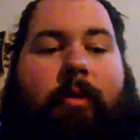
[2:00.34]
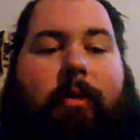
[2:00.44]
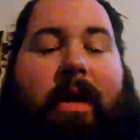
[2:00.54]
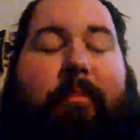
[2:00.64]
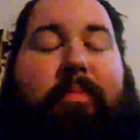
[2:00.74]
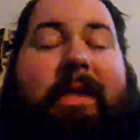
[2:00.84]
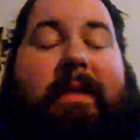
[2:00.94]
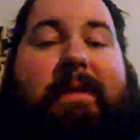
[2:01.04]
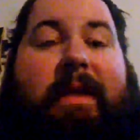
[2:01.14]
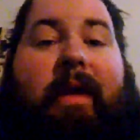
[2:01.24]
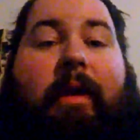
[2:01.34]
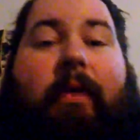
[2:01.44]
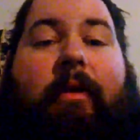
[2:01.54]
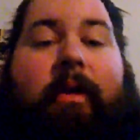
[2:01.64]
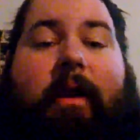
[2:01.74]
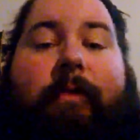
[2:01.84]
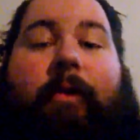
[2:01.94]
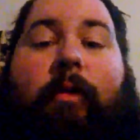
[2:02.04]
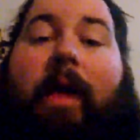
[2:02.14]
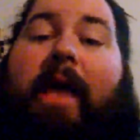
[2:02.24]
that being said, if
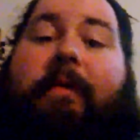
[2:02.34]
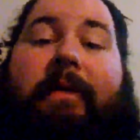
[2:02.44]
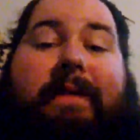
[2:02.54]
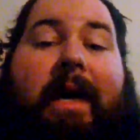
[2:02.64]
you like this